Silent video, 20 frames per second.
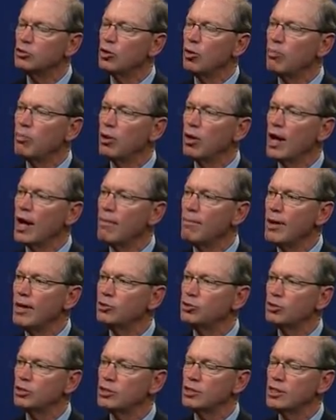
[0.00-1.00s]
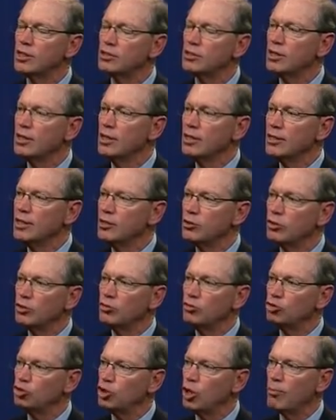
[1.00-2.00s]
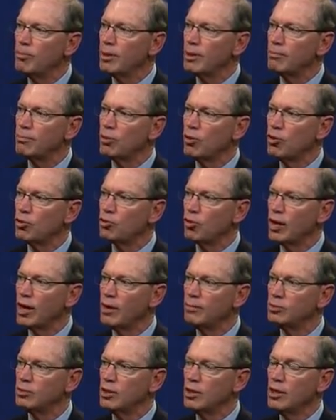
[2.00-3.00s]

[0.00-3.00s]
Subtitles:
plyometrics is these little jumping programs.